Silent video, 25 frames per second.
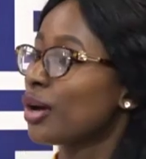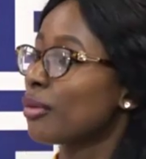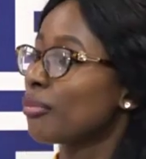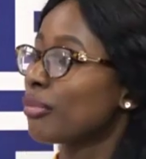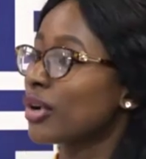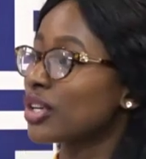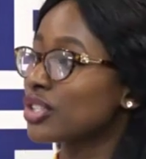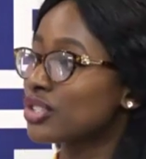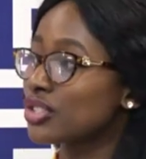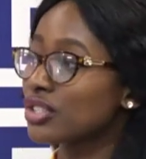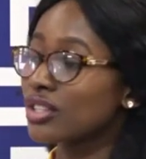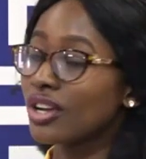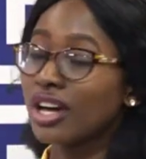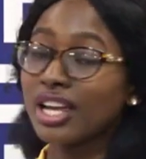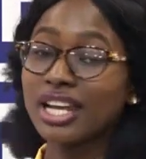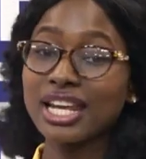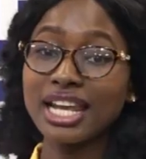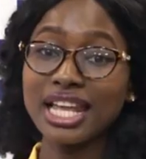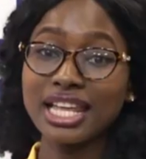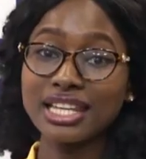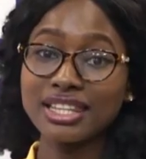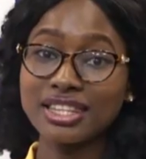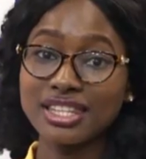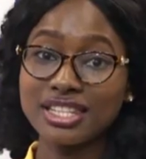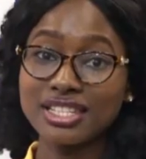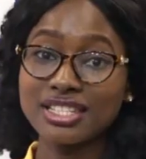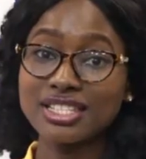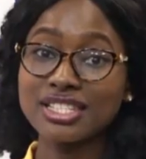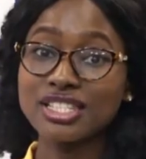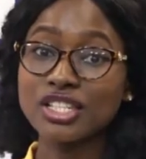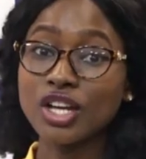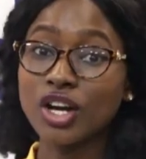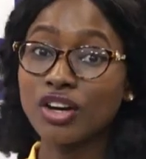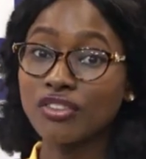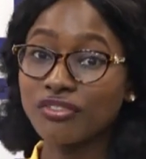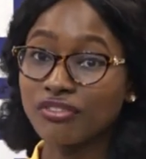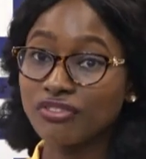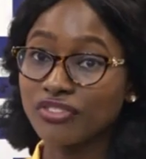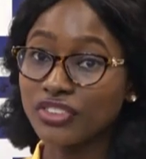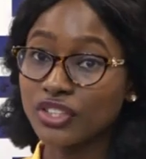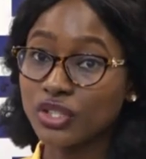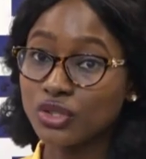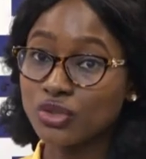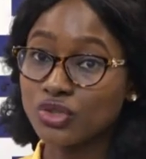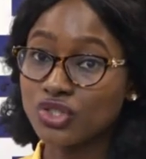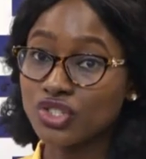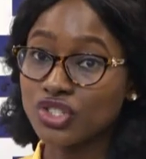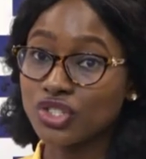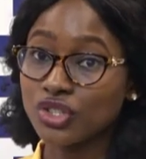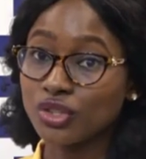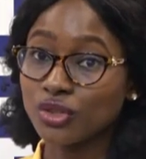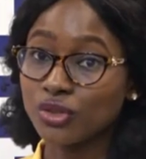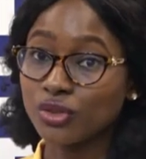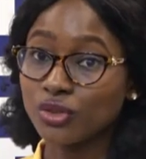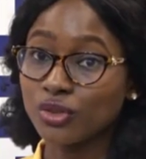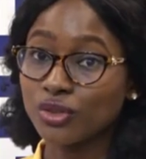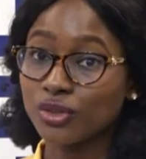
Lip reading: But do not let this confuse you.